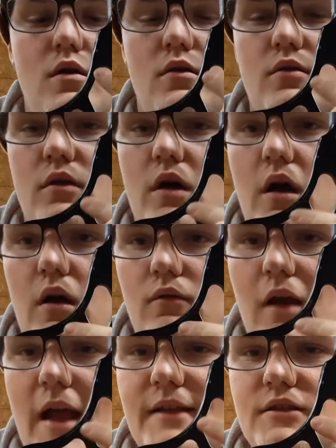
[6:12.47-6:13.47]
the
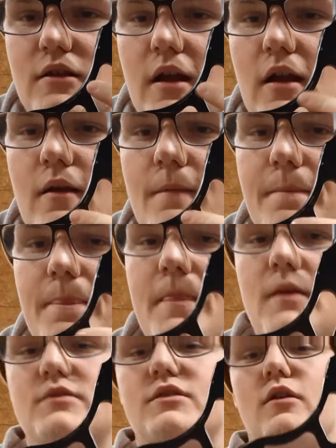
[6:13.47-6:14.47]
riser here.
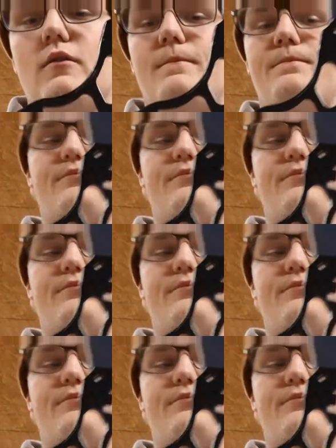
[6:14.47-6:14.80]
So,